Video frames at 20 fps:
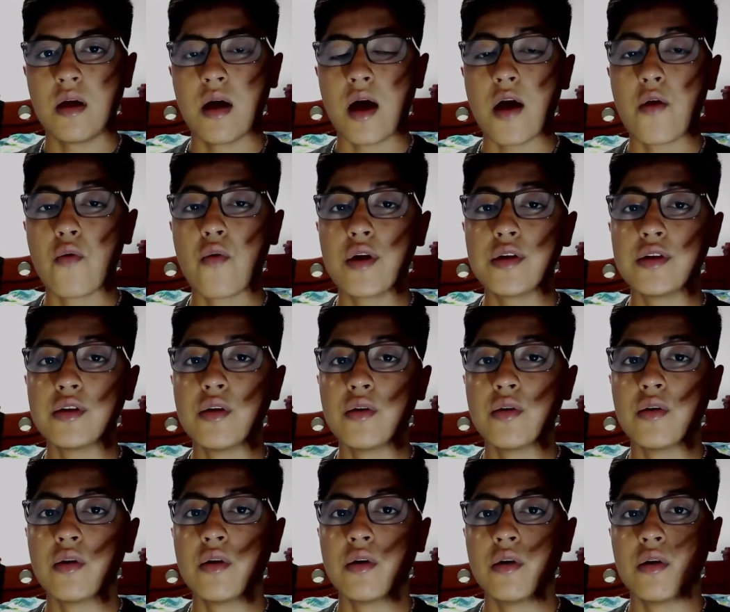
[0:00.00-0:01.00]
I want
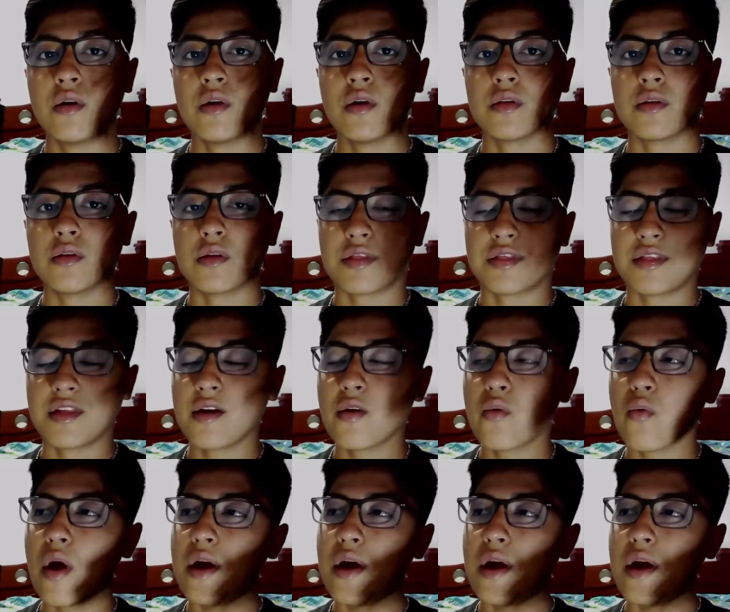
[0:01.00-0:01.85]
you to think,